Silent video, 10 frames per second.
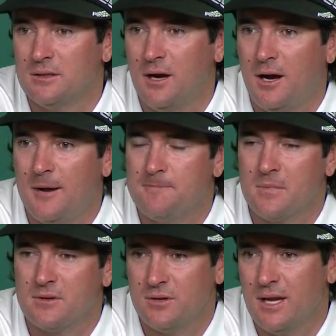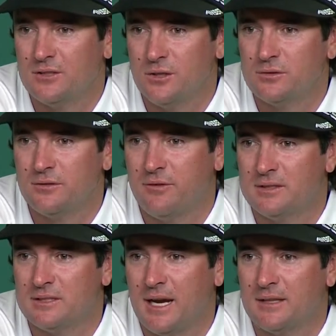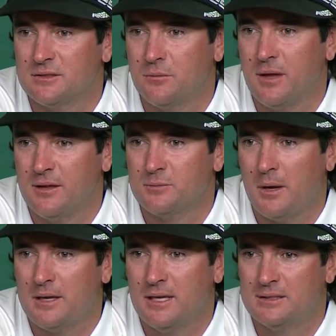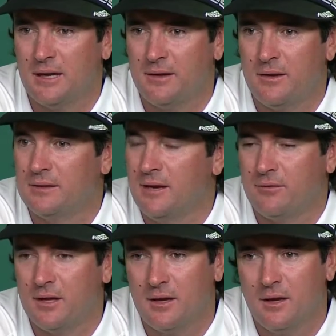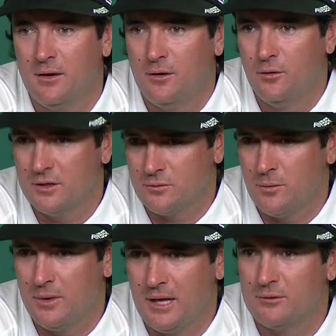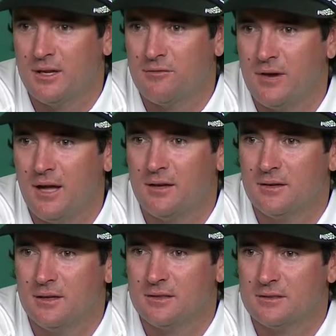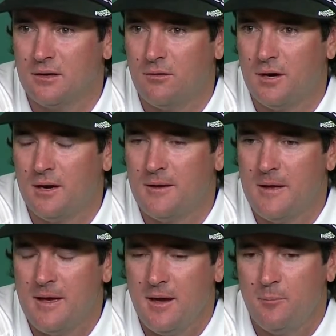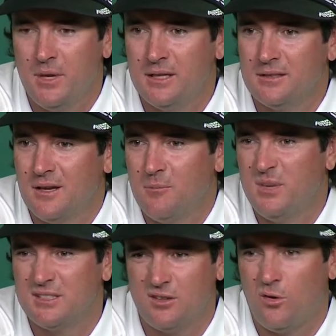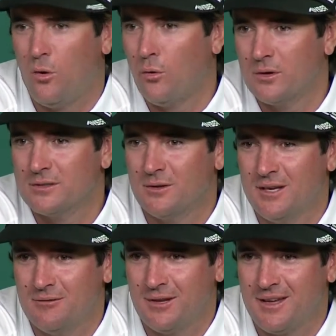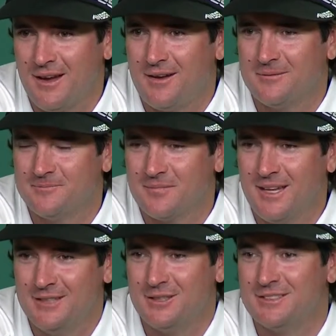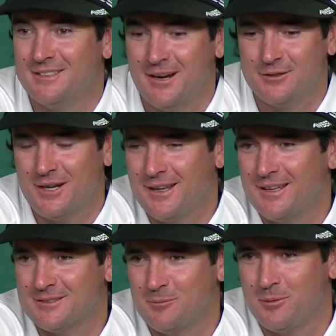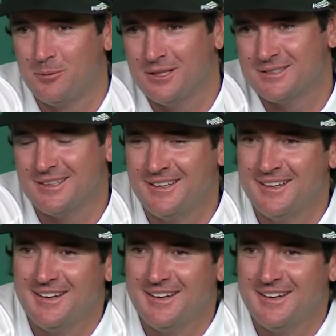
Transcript: Um, so yeah, it shows the fun side. And so there's probably kids out there that definitely who doesn't want to be like Rickie Fowler. And so. Uh, Ben Ben's a little older, so he doesn't really count. He's just in there to try to get some publicity.